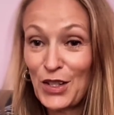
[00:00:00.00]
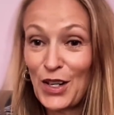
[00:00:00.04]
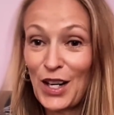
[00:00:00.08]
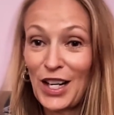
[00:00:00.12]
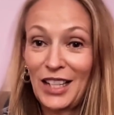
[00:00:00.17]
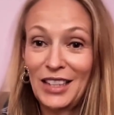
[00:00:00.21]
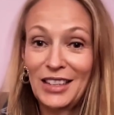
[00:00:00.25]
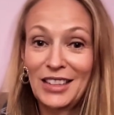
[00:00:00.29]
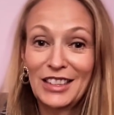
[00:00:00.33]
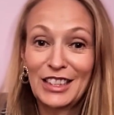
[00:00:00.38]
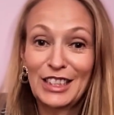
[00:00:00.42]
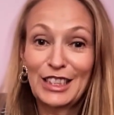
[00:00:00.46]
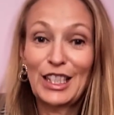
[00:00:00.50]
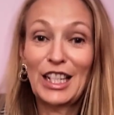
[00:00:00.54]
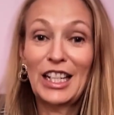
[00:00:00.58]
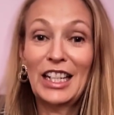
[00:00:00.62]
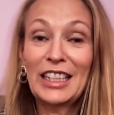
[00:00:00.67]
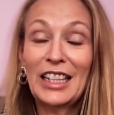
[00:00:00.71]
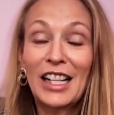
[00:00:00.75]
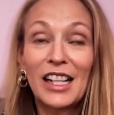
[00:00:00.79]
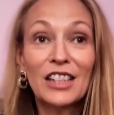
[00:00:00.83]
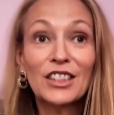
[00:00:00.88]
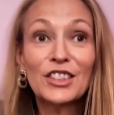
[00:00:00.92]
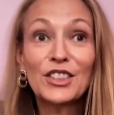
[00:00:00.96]
Hallelujah. And
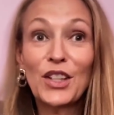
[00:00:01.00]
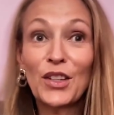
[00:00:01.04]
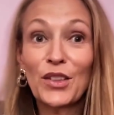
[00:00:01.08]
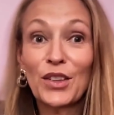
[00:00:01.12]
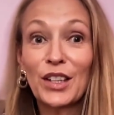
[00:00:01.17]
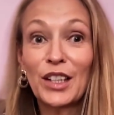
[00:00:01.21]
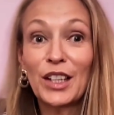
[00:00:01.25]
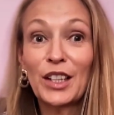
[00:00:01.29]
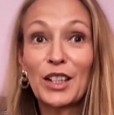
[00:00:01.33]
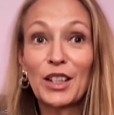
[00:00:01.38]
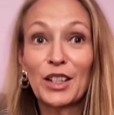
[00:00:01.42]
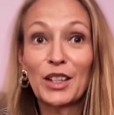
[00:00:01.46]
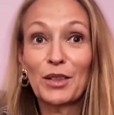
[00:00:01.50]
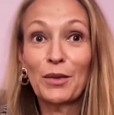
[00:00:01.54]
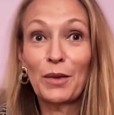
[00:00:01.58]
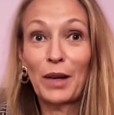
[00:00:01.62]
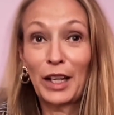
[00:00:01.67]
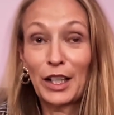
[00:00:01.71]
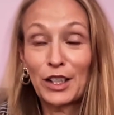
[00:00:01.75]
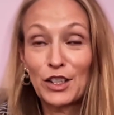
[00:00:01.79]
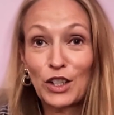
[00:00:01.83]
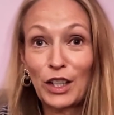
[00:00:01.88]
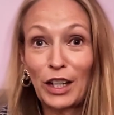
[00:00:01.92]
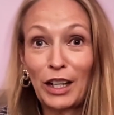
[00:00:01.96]
I also think that the
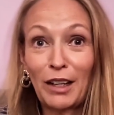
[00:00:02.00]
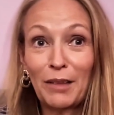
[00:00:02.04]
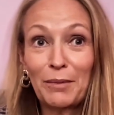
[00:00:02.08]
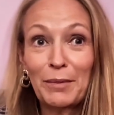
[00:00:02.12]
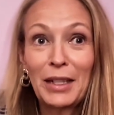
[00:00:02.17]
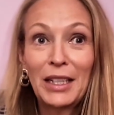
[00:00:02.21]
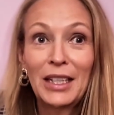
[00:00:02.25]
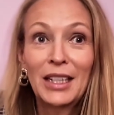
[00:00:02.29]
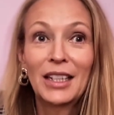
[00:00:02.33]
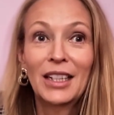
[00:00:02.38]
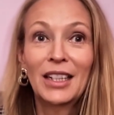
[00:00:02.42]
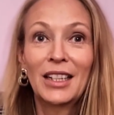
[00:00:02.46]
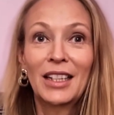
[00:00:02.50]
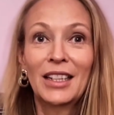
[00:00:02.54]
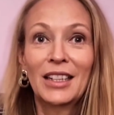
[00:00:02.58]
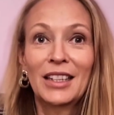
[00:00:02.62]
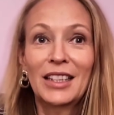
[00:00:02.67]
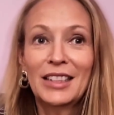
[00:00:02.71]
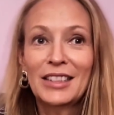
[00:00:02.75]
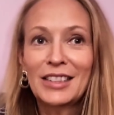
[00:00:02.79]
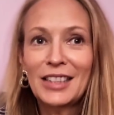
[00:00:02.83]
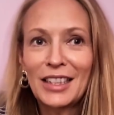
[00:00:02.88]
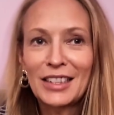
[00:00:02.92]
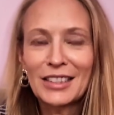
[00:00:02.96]
wage gap,
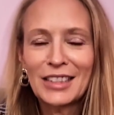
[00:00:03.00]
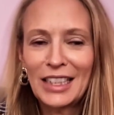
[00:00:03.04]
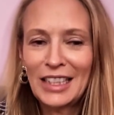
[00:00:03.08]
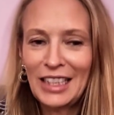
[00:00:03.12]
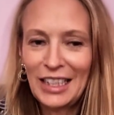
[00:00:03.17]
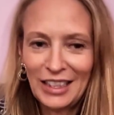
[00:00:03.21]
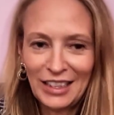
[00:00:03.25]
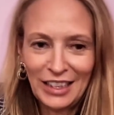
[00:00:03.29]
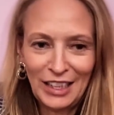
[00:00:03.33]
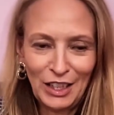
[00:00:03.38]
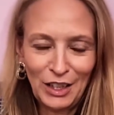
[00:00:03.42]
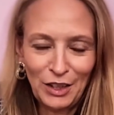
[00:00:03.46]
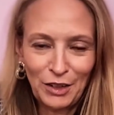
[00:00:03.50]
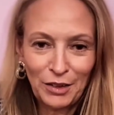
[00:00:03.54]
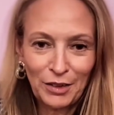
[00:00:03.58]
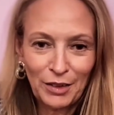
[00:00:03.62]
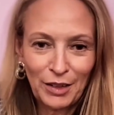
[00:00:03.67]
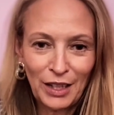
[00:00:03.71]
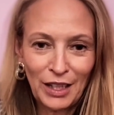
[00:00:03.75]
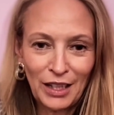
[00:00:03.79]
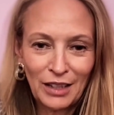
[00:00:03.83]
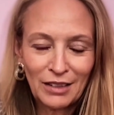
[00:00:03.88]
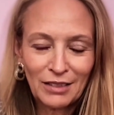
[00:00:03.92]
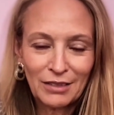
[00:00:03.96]
they say it's
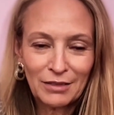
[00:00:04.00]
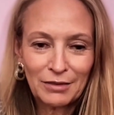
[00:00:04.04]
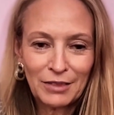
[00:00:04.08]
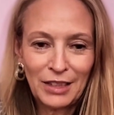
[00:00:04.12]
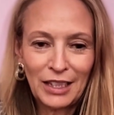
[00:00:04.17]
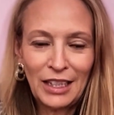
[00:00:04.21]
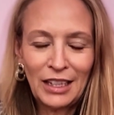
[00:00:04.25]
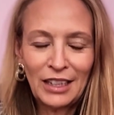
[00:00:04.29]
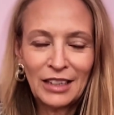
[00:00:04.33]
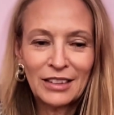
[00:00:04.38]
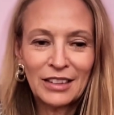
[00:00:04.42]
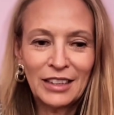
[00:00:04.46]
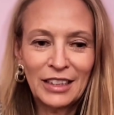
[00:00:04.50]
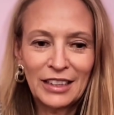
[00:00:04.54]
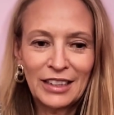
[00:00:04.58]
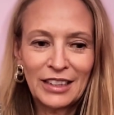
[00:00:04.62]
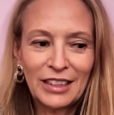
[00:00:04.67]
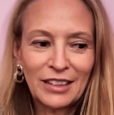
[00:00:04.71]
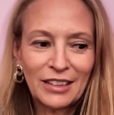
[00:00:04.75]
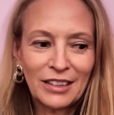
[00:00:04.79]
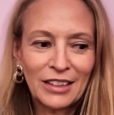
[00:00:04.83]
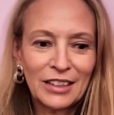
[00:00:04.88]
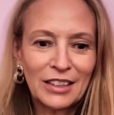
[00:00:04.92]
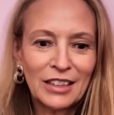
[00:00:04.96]

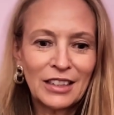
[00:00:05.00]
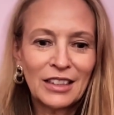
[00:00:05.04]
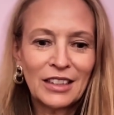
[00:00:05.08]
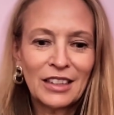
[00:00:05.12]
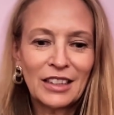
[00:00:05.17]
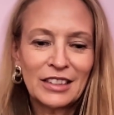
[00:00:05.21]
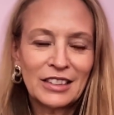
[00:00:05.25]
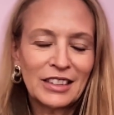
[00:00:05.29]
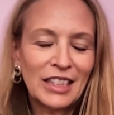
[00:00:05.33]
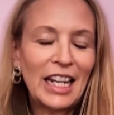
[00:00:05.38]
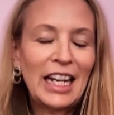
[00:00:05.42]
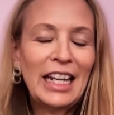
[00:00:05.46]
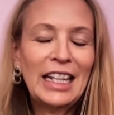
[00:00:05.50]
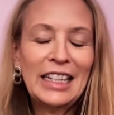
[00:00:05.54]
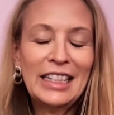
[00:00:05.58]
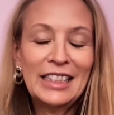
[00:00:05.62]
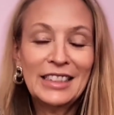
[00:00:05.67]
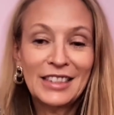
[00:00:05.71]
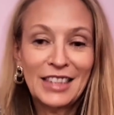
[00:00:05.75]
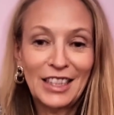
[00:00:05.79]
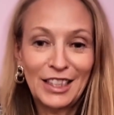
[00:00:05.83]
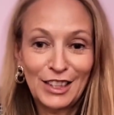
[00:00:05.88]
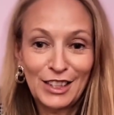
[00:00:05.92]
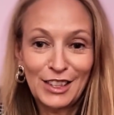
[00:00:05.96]
It's 80
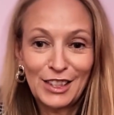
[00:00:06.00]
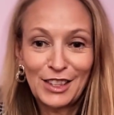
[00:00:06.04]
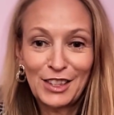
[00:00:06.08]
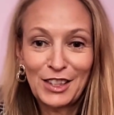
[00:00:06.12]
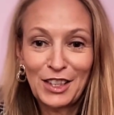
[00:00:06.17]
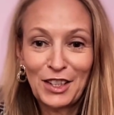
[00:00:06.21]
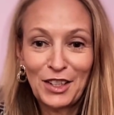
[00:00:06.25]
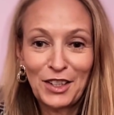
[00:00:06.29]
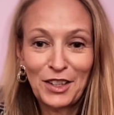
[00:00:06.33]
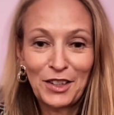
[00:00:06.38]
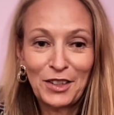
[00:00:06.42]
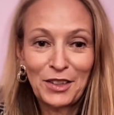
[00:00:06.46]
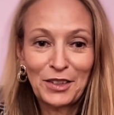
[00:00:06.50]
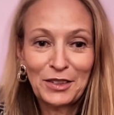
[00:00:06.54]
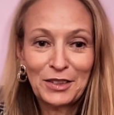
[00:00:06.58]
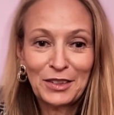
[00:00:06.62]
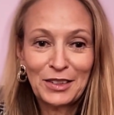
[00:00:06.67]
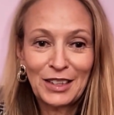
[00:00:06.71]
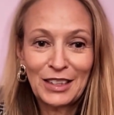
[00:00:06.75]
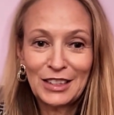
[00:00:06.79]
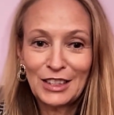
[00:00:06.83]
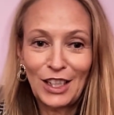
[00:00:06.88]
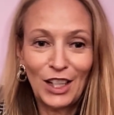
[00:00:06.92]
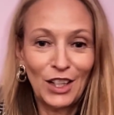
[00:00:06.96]
cents to
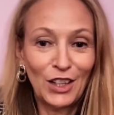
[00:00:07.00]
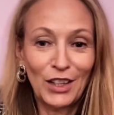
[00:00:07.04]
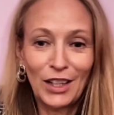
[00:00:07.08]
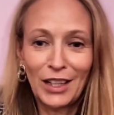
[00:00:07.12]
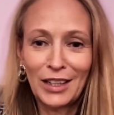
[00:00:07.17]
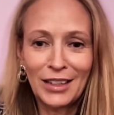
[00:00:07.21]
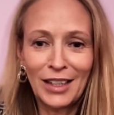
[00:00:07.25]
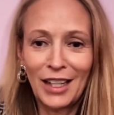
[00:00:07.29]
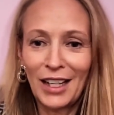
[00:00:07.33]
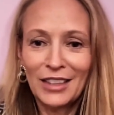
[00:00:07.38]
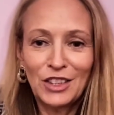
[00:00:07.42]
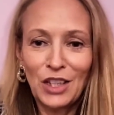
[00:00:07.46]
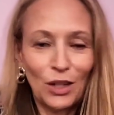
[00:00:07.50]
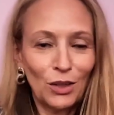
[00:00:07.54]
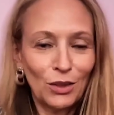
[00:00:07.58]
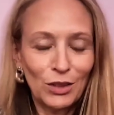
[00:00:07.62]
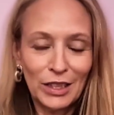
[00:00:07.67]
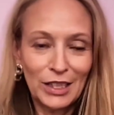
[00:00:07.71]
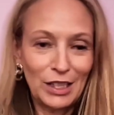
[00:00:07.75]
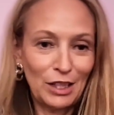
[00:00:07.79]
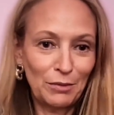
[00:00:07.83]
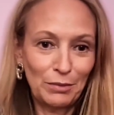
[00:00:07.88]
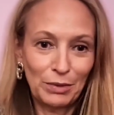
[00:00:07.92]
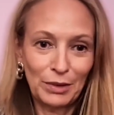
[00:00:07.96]
a dollar. I
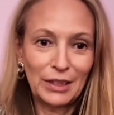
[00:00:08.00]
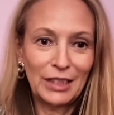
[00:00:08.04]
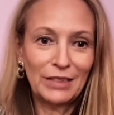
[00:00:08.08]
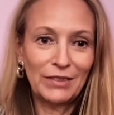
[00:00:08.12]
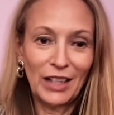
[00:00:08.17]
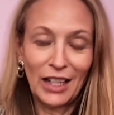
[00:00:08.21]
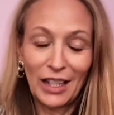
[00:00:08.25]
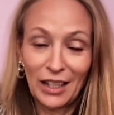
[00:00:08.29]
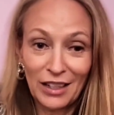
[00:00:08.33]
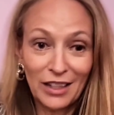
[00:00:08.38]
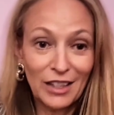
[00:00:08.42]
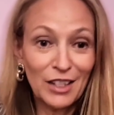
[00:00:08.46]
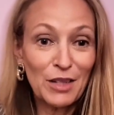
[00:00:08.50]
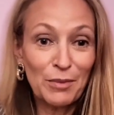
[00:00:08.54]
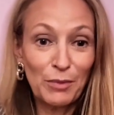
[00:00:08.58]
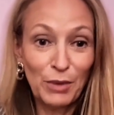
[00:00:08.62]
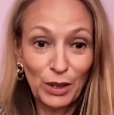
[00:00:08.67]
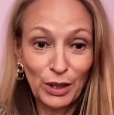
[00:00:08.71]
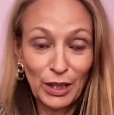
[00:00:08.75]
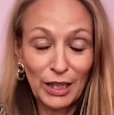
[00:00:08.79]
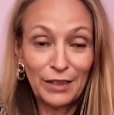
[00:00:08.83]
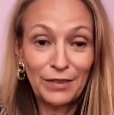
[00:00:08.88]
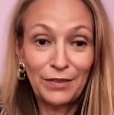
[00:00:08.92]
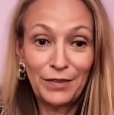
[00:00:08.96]
totally don't believe that. I think it's
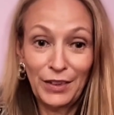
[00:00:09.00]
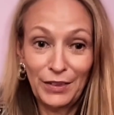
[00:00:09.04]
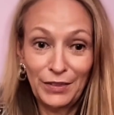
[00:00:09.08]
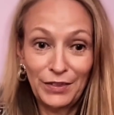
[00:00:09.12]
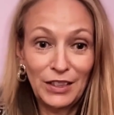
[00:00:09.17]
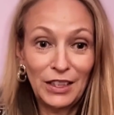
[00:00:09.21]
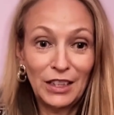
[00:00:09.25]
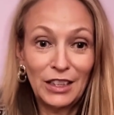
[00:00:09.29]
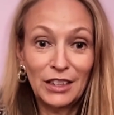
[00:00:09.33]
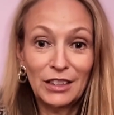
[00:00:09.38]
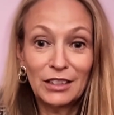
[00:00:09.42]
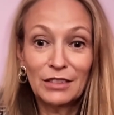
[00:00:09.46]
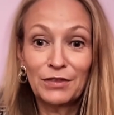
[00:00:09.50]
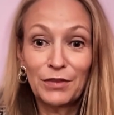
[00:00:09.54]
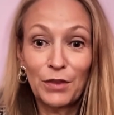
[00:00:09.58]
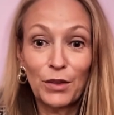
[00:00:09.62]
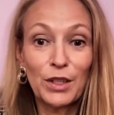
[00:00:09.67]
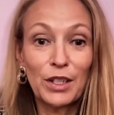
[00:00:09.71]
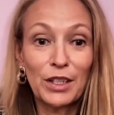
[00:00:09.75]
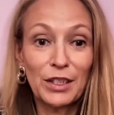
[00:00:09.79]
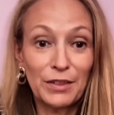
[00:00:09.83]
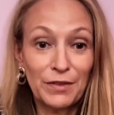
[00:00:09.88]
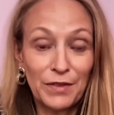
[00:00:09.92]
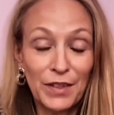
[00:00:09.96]
more like 40
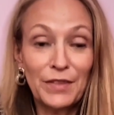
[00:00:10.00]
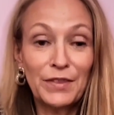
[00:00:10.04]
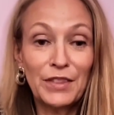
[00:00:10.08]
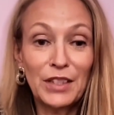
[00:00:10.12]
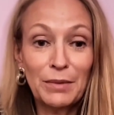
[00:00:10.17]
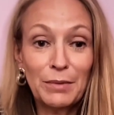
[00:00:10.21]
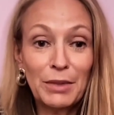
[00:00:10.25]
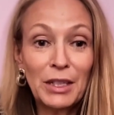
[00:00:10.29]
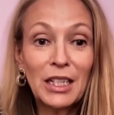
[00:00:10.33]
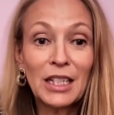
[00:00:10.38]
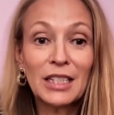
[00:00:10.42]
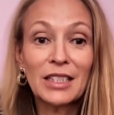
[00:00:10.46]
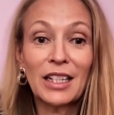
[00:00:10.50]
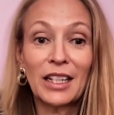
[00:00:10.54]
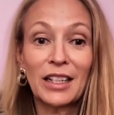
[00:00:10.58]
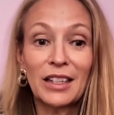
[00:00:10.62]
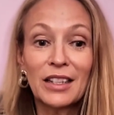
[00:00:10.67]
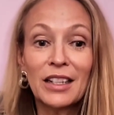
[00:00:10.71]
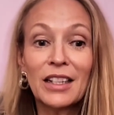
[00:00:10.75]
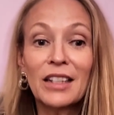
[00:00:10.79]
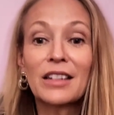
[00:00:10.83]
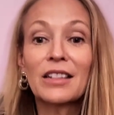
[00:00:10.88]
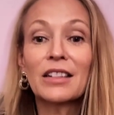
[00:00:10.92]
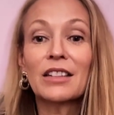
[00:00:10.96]
to 50, because I
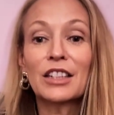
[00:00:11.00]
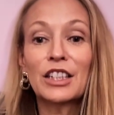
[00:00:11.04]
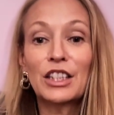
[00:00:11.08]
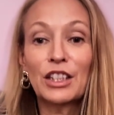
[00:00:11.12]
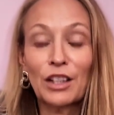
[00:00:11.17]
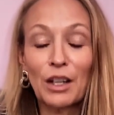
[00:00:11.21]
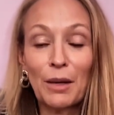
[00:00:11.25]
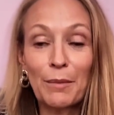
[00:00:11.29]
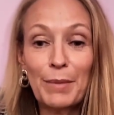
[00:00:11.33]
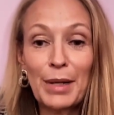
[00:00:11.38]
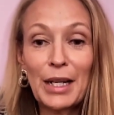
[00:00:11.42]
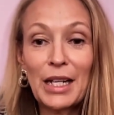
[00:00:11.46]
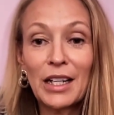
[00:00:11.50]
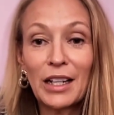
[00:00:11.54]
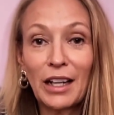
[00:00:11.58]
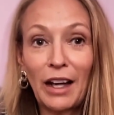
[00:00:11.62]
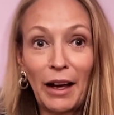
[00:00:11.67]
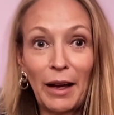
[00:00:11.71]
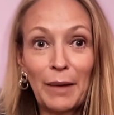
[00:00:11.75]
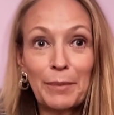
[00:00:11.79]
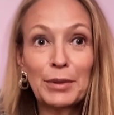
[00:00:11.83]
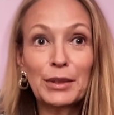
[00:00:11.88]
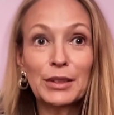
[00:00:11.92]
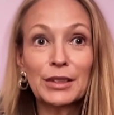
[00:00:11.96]
think you're comparing
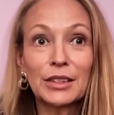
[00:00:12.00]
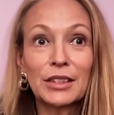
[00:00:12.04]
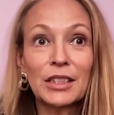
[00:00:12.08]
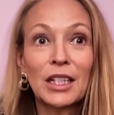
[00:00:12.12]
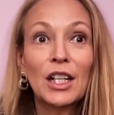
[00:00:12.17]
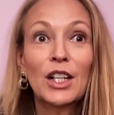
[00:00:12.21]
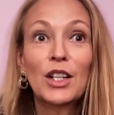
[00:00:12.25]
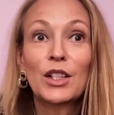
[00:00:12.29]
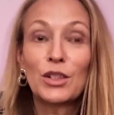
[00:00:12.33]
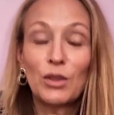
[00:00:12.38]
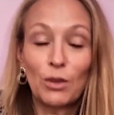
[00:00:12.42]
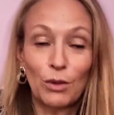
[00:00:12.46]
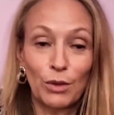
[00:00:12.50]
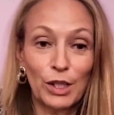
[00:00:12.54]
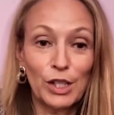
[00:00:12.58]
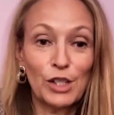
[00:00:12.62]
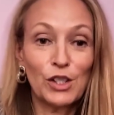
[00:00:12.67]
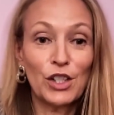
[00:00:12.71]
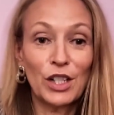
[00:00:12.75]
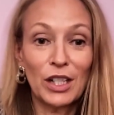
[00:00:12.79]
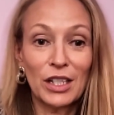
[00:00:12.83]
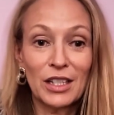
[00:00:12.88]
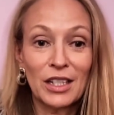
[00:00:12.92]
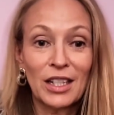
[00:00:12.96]
apples to
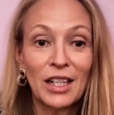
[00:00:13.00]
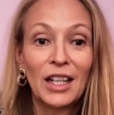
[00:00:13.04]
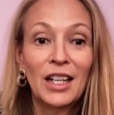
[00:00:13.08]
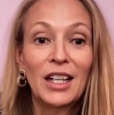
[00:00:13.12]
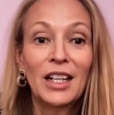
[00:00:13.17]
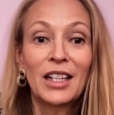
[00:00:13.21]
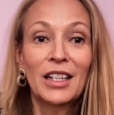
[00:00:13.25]
oranges.